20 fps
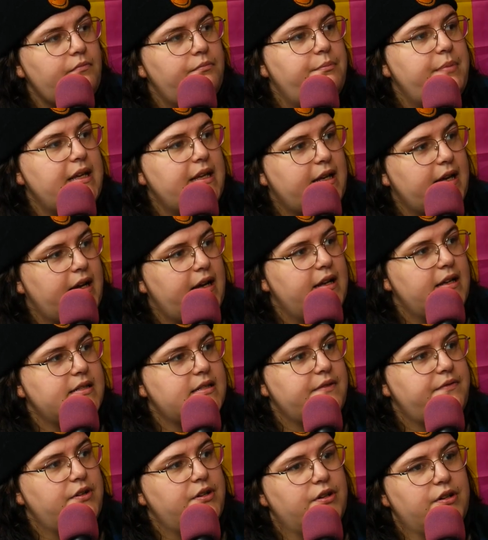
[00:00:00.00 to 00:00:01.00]

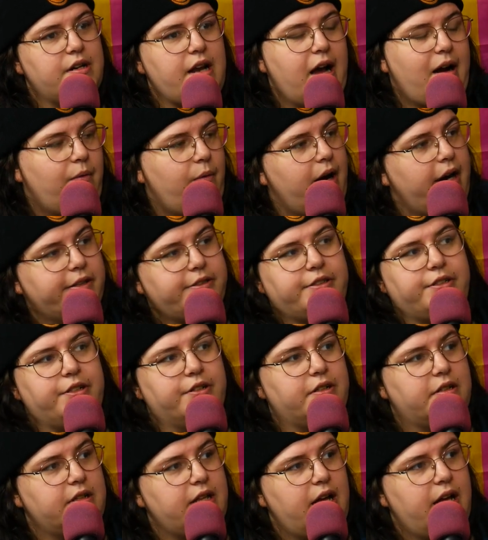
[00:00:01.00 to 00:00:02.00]
Because if you're not washing
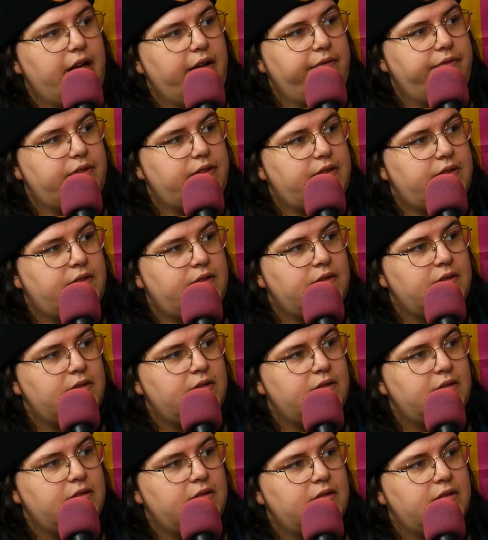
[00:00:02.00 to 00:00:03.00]
your gloves,
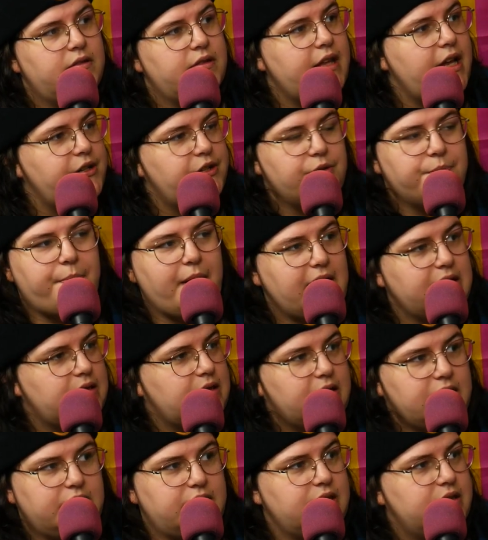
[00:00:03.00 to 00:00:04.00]
then you're
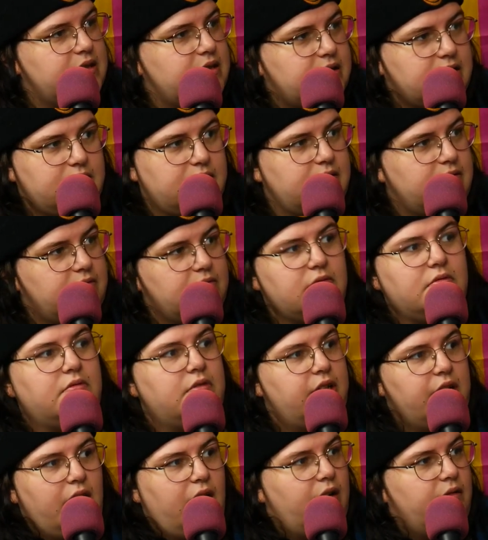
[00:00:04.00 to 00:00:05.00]
basically just,
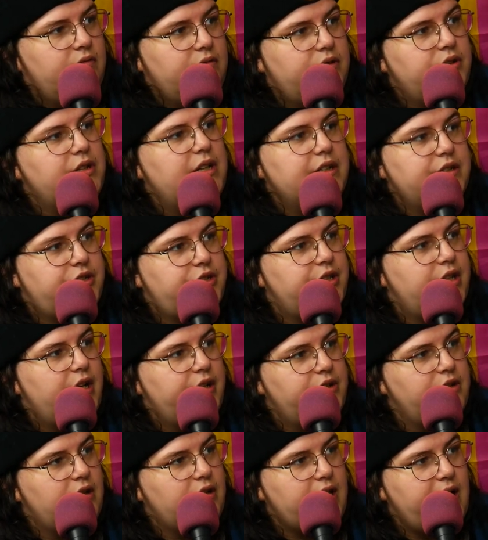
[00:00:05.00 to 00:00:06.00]
you know, you get shit
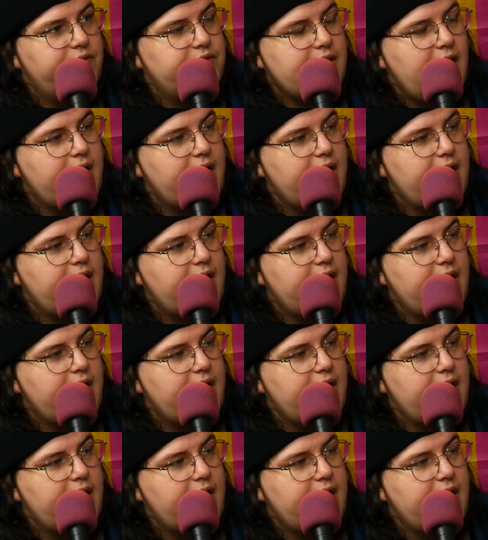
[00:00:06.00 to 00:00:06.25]
on your gloves